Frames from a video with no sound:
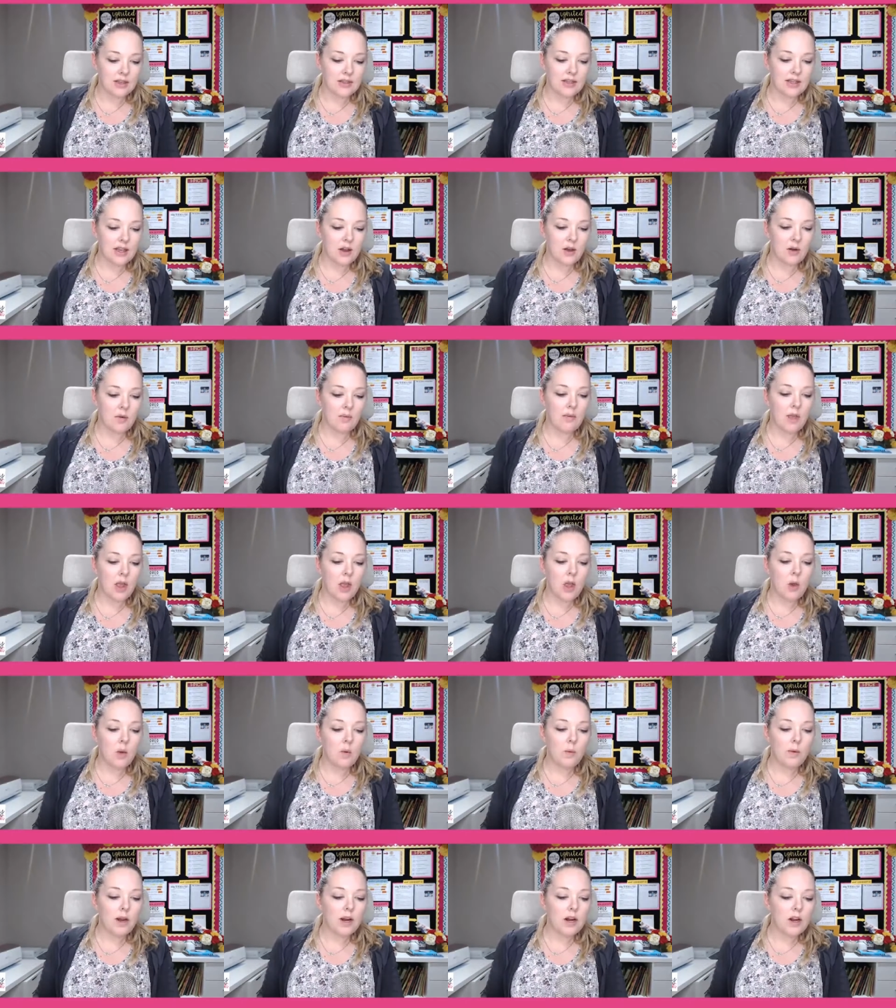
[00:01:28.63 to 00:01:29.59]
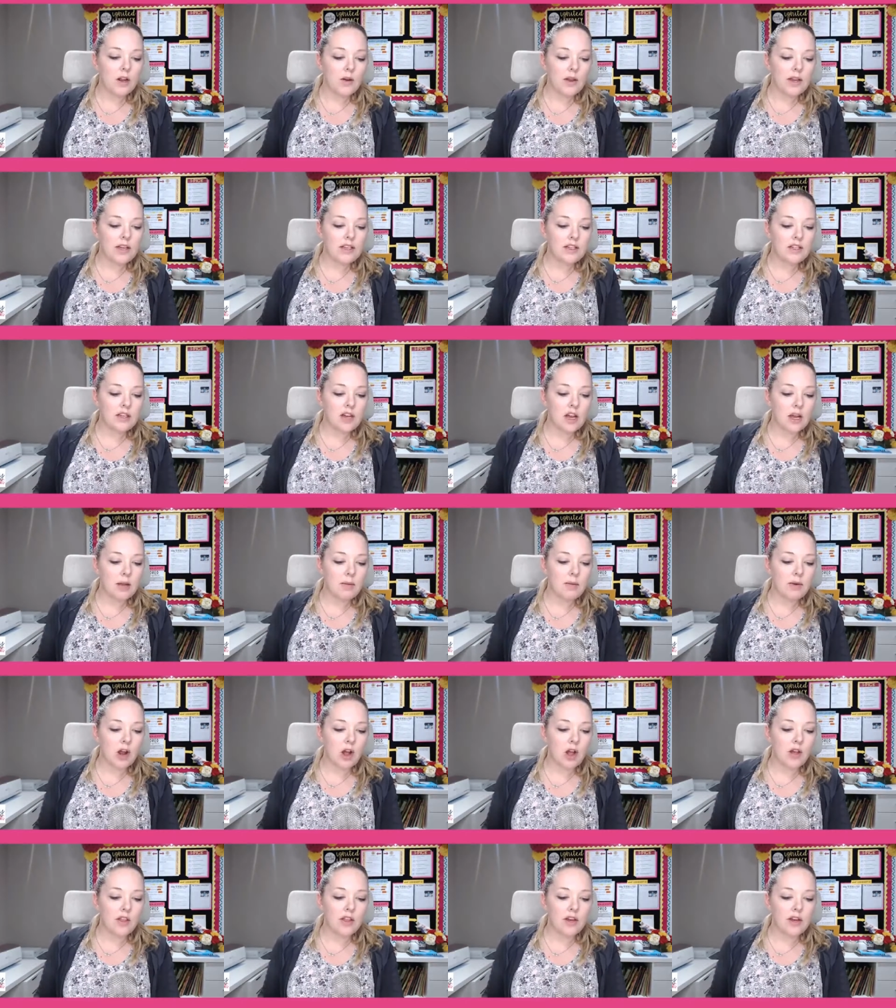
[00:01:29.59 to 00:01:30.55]
So, we are going to talk
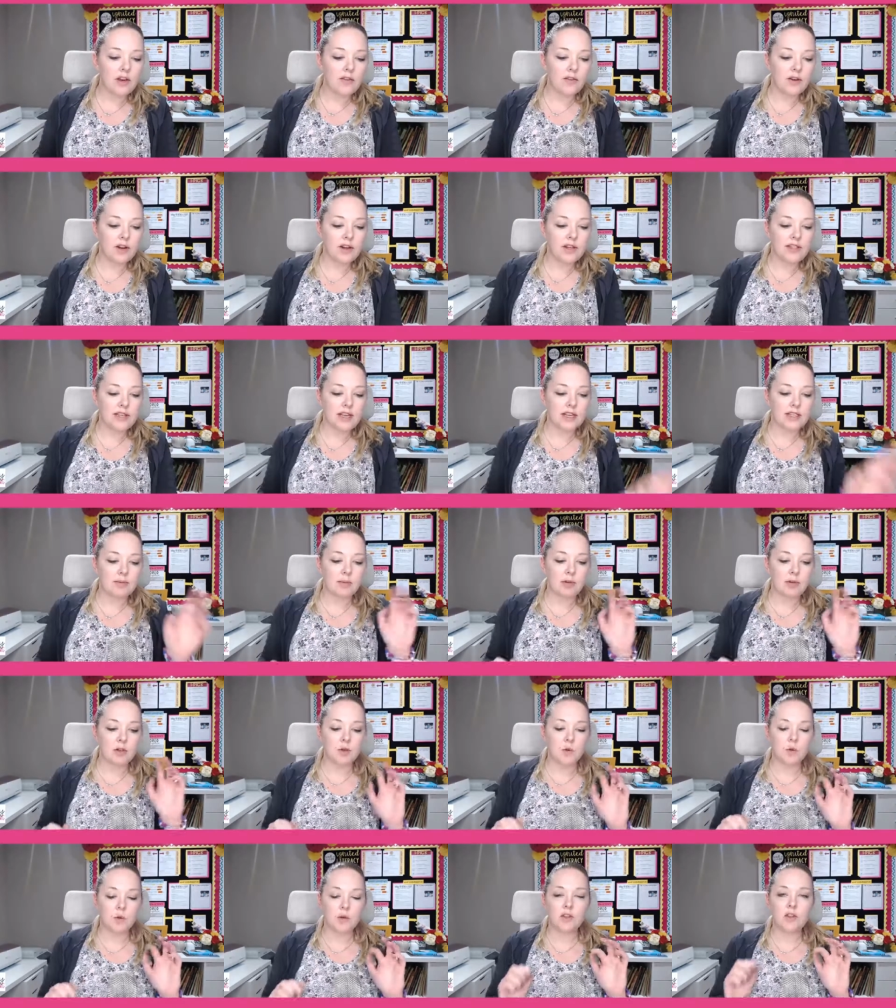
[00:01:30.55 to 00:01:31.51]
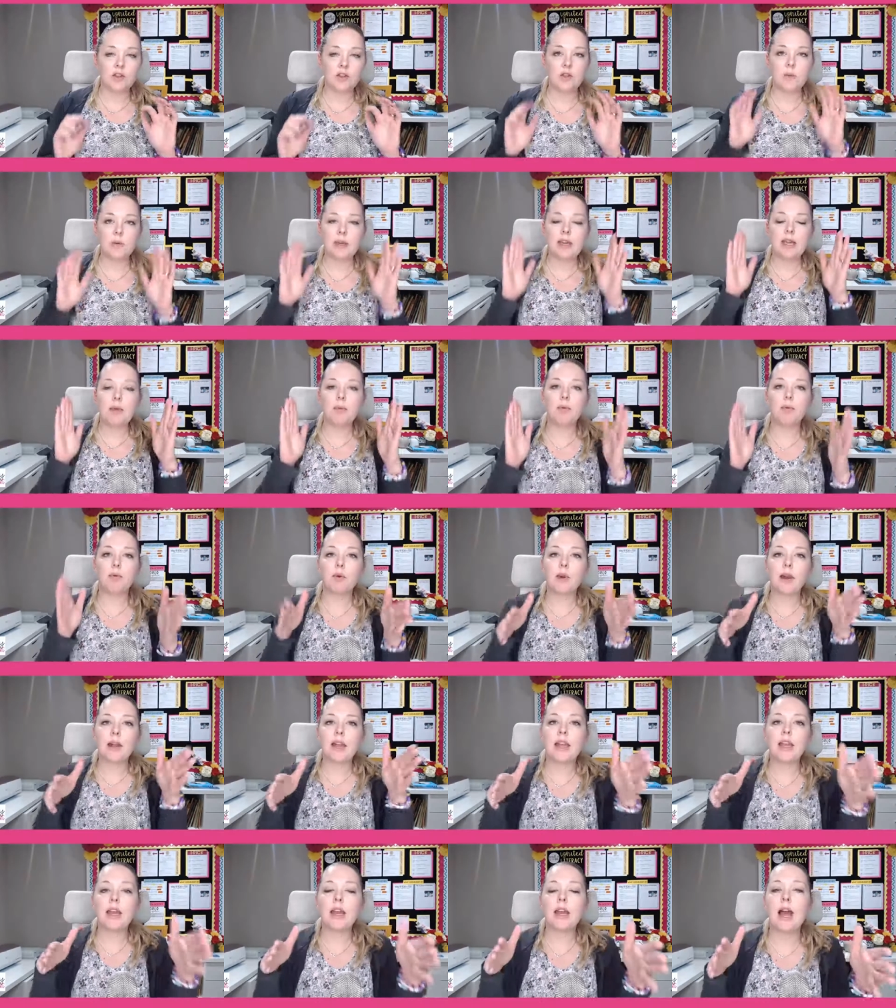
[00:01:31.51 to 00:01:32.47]
about all the different assessment tools. So, we can
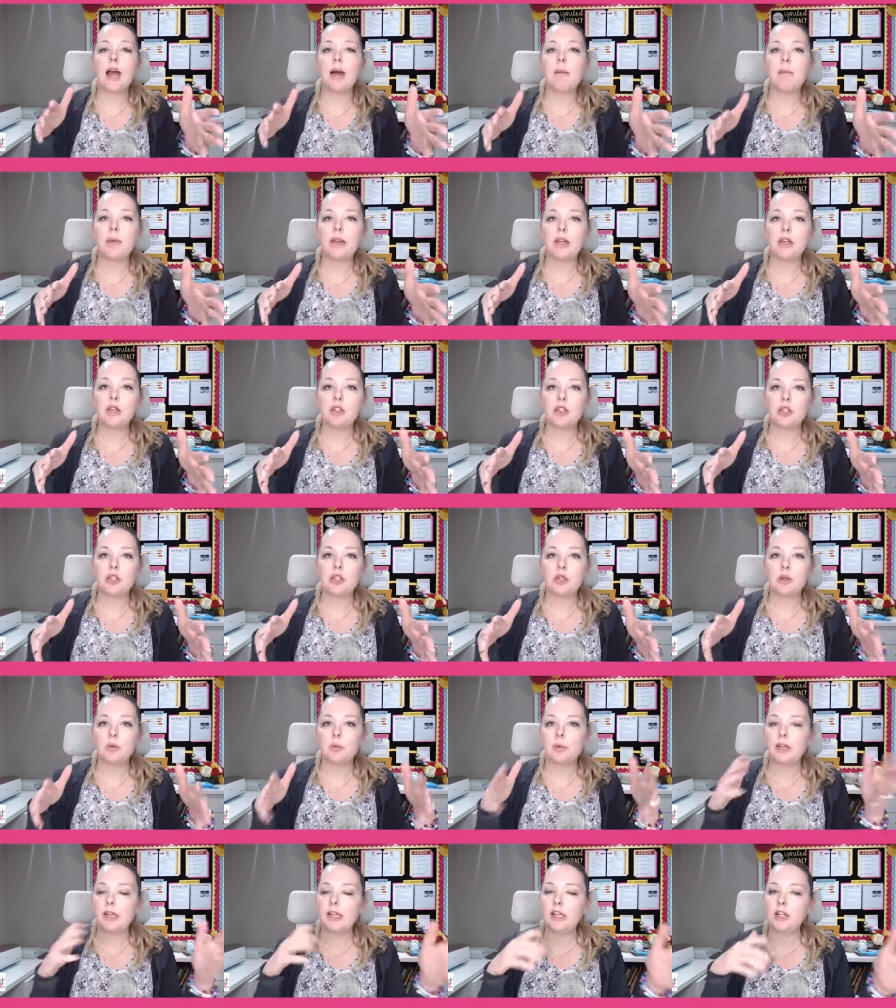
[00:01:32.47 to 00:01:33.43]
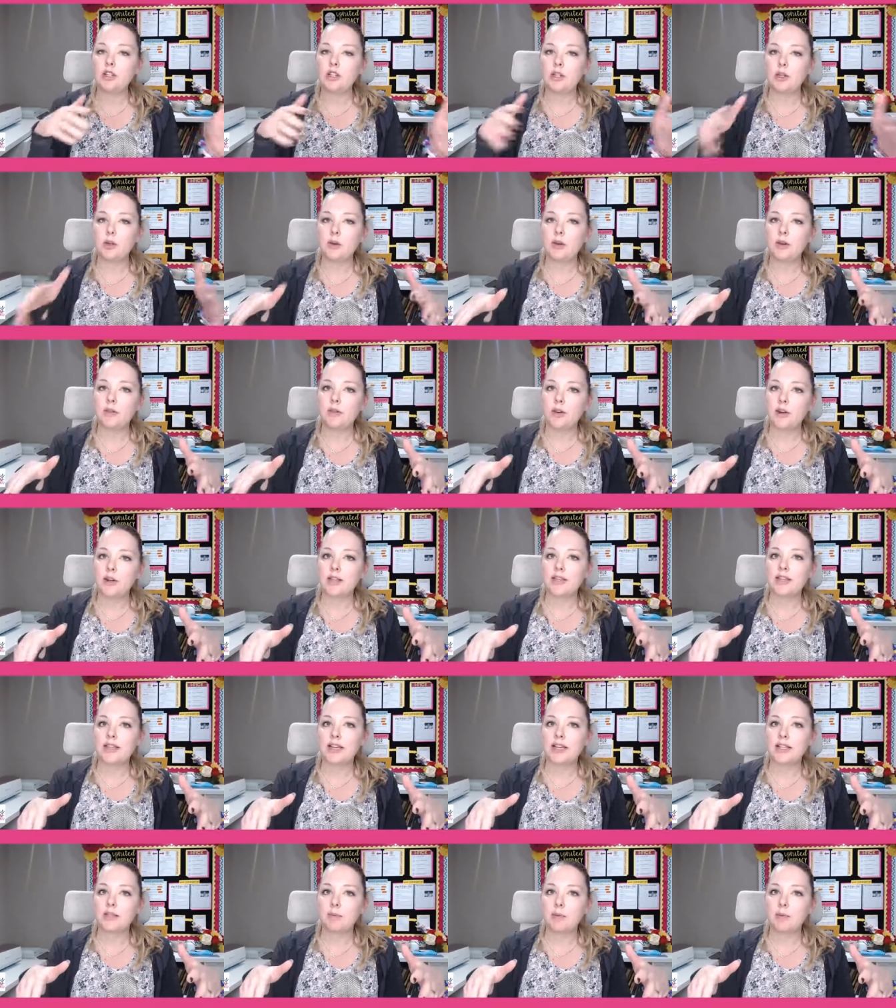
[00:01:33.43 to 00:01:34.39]
break it up into really two different
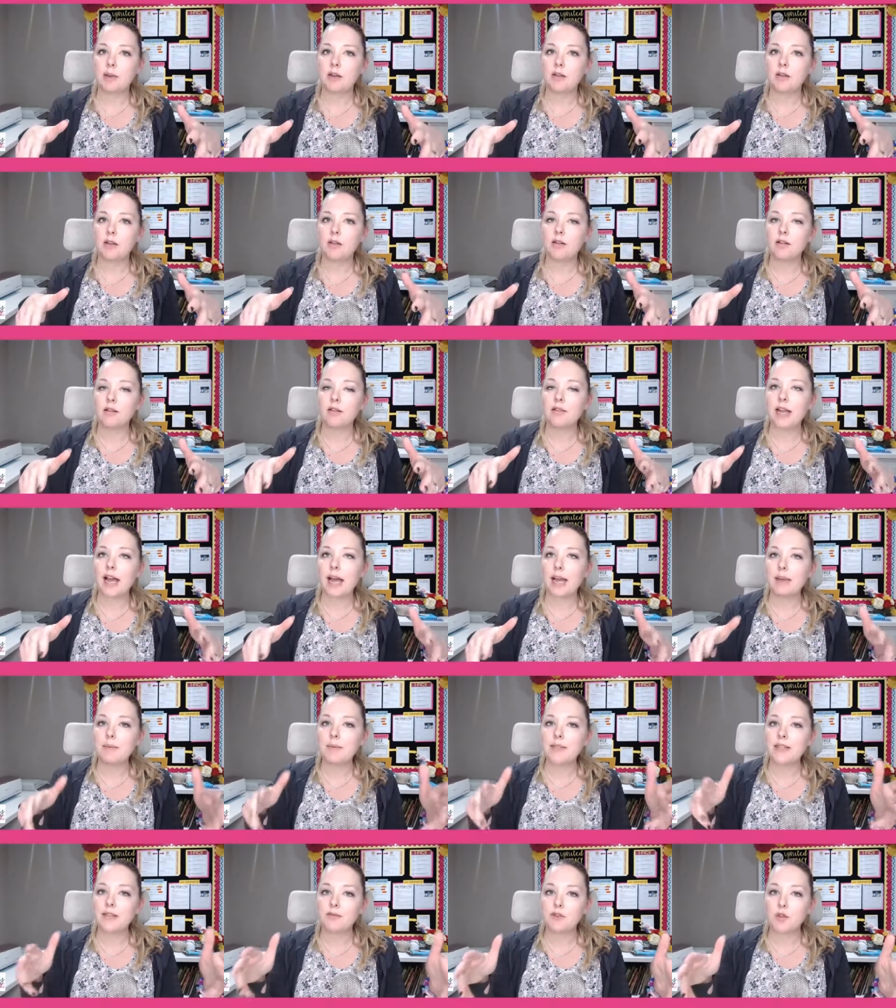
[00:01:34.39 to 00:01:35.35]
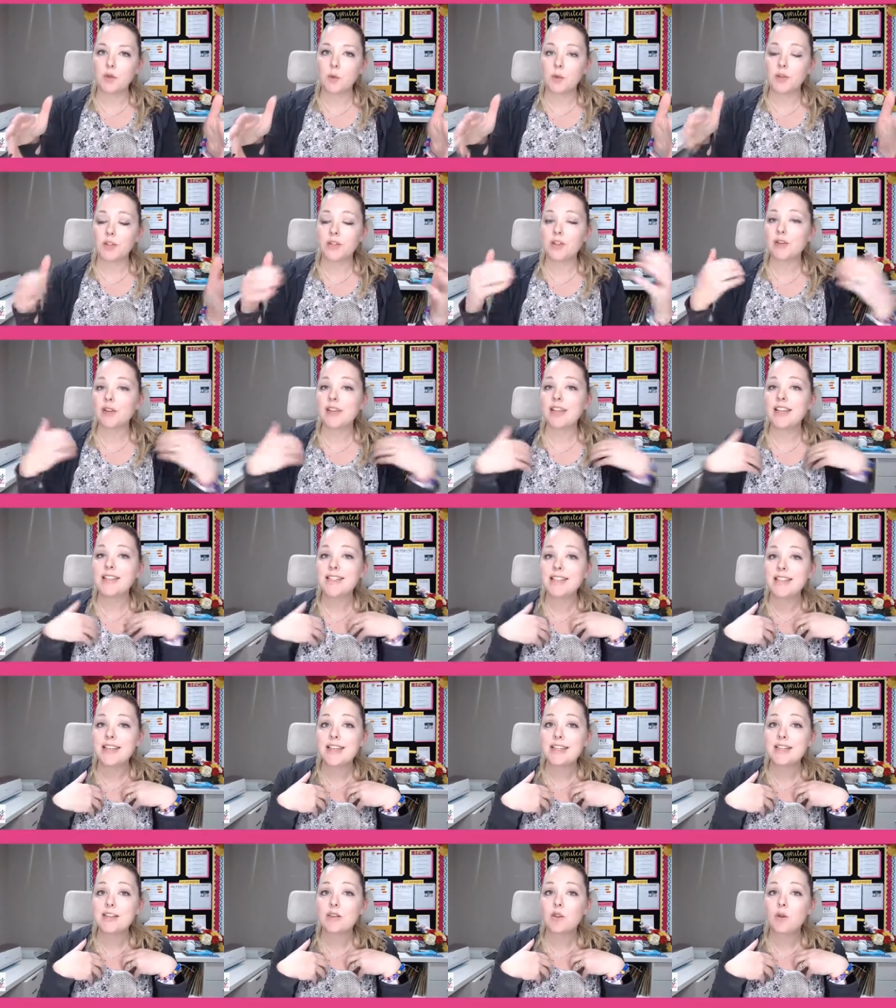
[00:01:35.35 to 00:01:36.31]
assessment types of tools, or at least
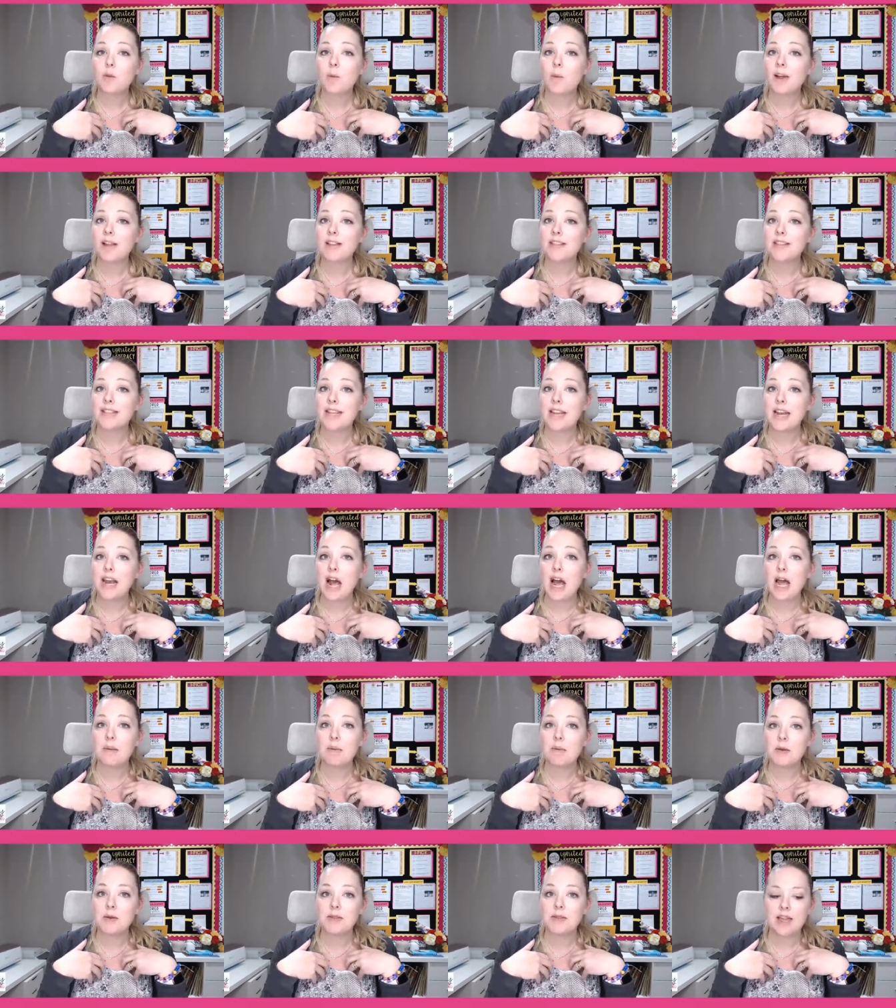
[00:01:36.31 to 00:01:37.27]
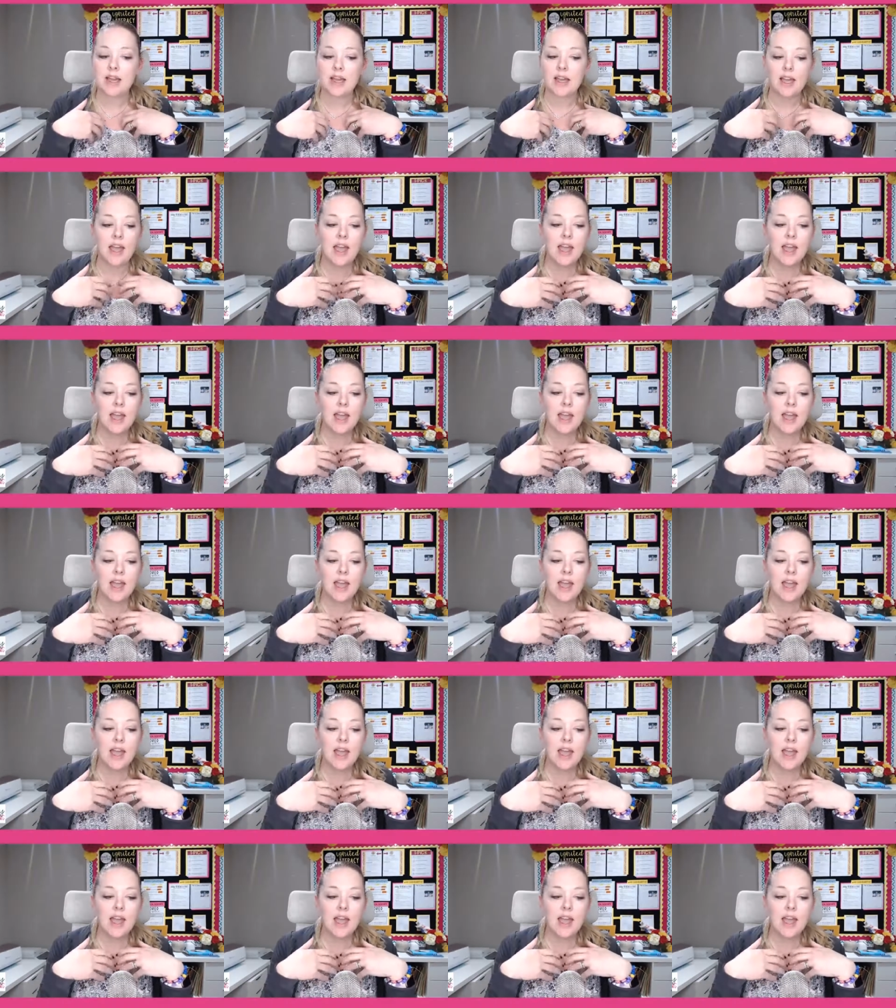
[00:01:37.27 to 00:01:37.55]
these are the ones that I'm using.